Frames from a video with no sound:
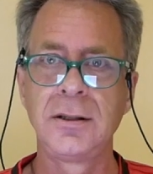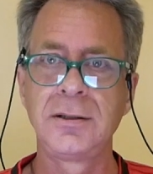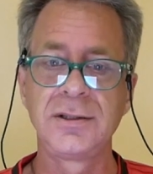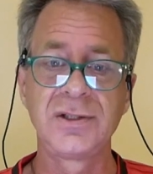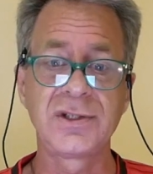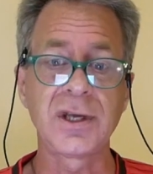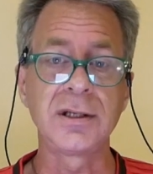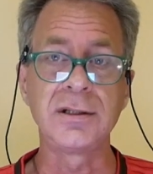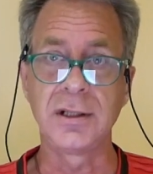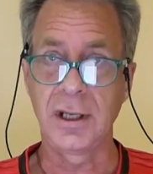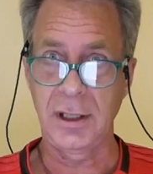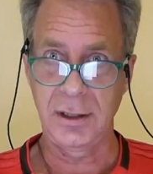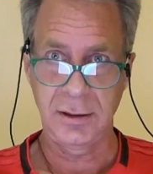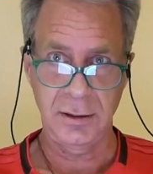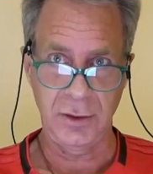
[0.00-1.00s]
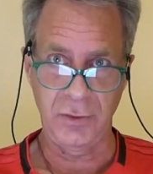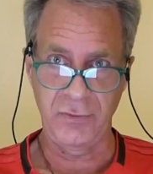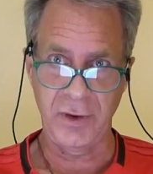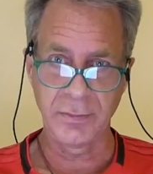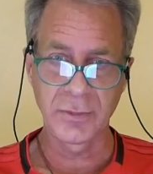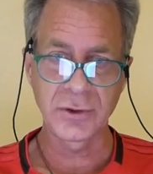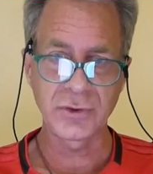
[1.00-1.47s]
Sunday,
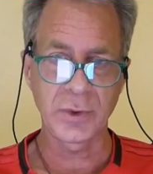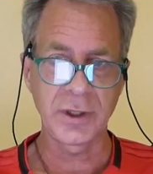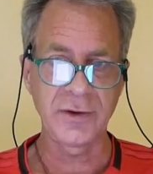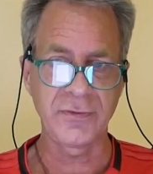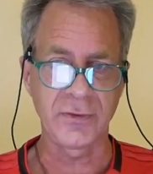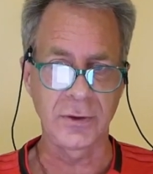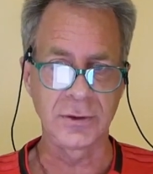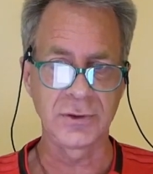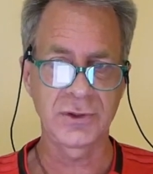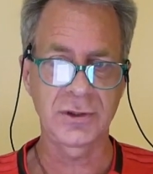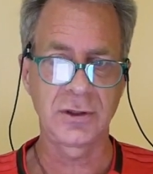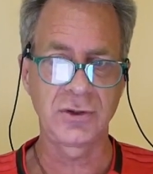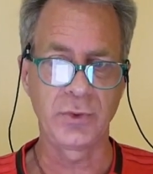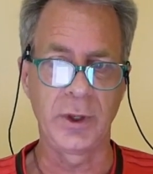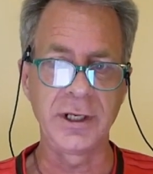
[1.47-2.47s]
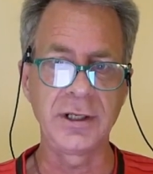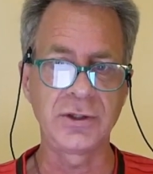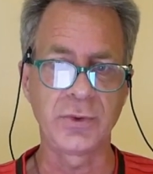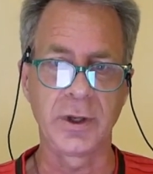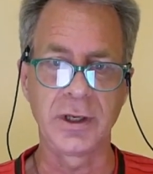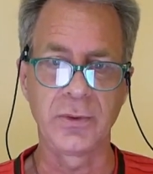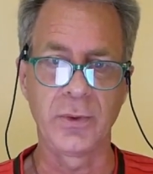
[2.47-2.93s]
November 21st,
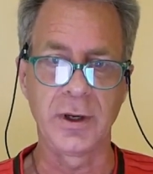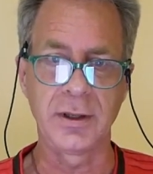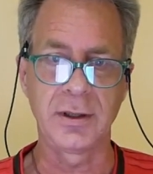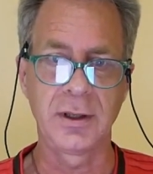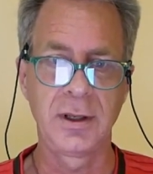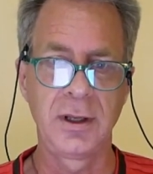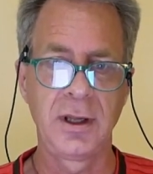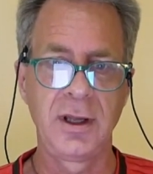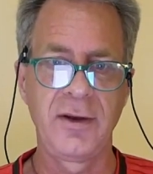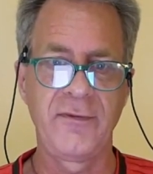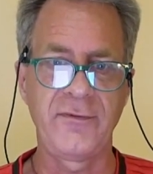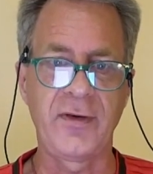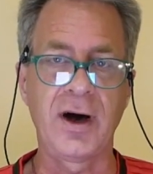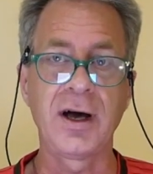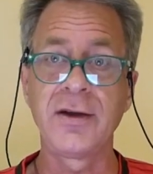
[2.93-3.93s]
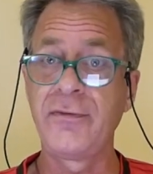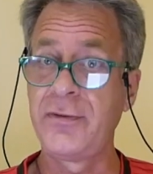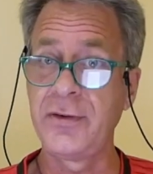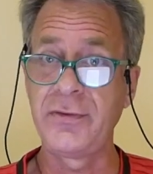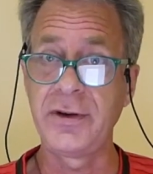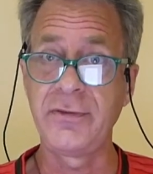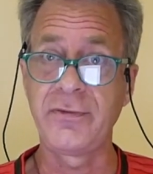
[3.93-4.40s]
2021,
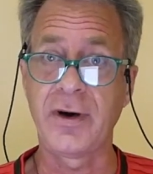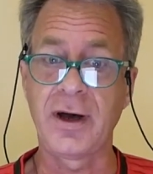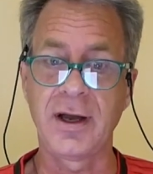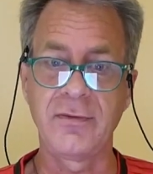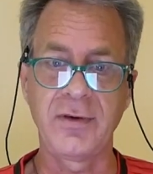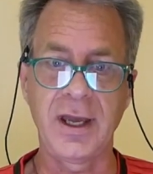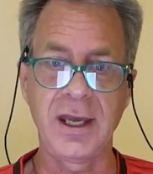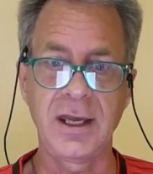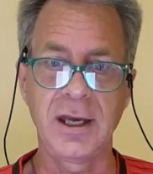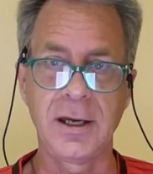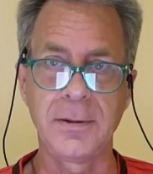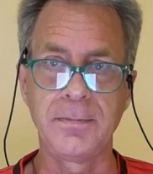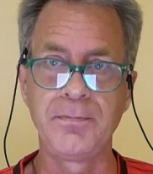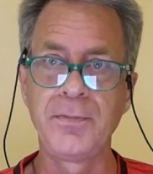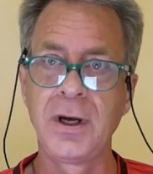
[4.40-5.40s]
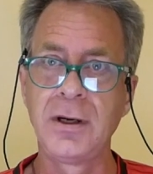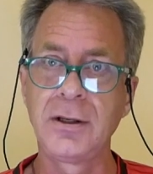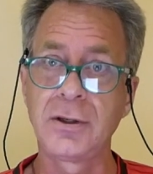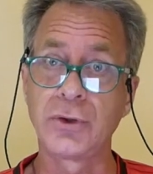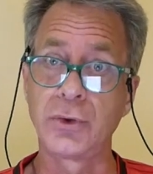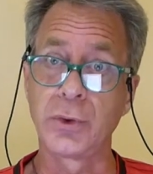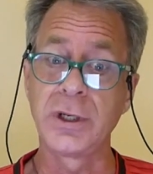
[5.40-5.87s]
5:55 a.m.,
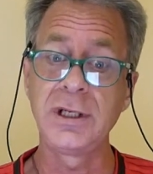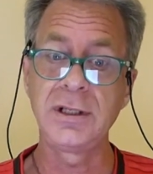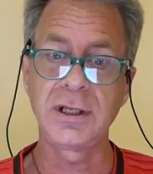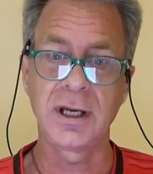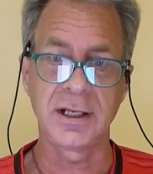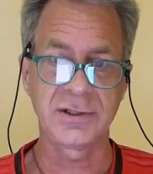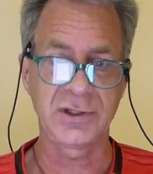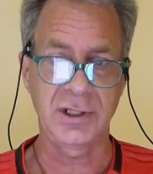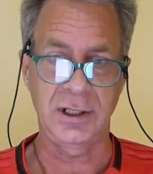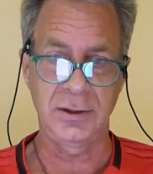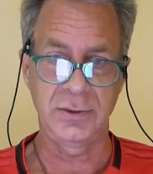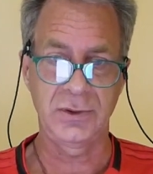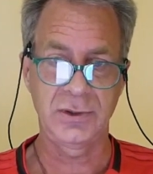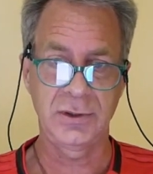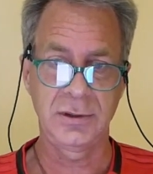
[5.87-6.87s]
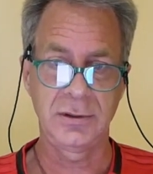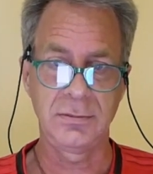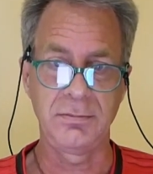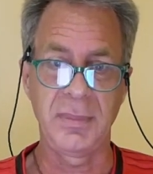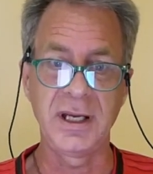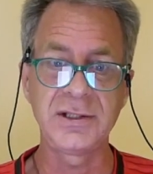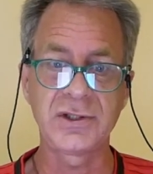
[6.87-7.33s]
Green Guest House,
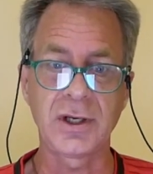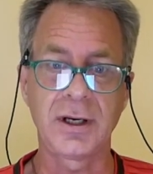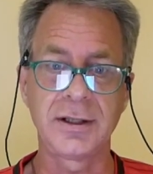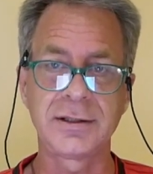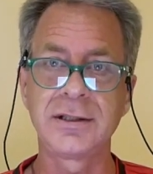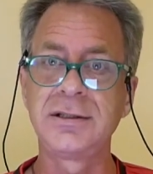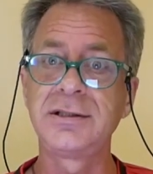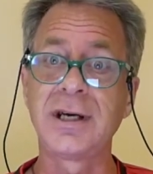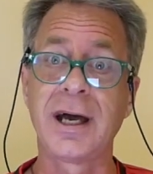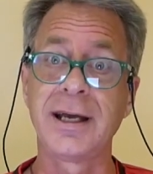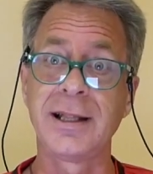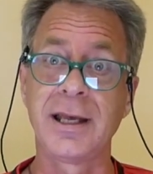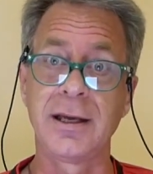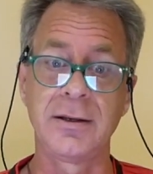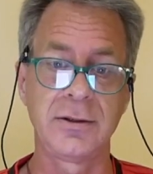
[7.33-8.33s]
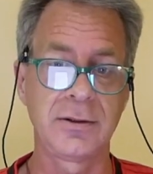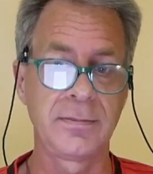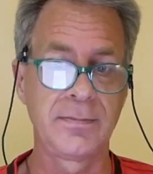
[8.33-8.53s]
Mae Sot, Thailand.